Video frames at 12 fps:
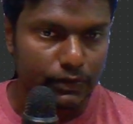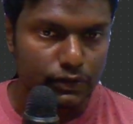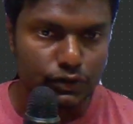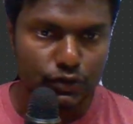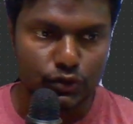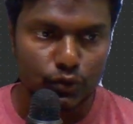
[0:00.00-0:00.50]

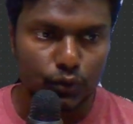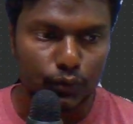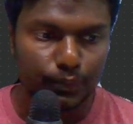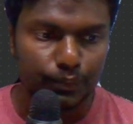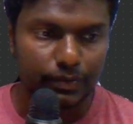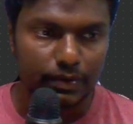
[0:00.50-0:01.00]
So
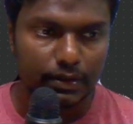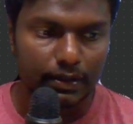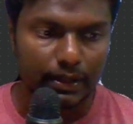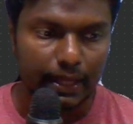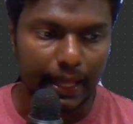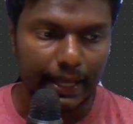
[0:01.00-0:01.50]

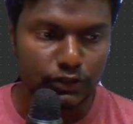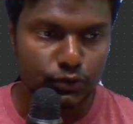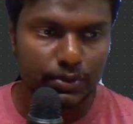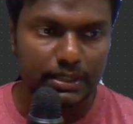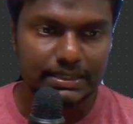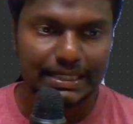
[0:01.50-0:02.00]
as
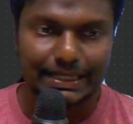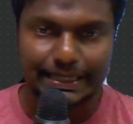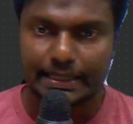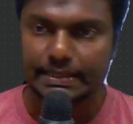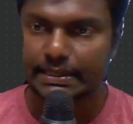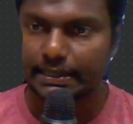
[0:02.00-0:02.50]
soon as the
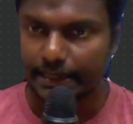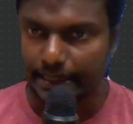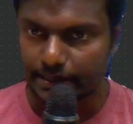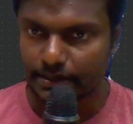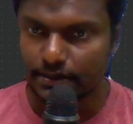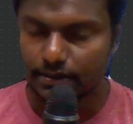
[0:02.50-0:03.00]
lead is
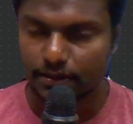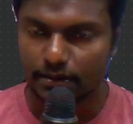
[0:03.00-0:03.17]
created,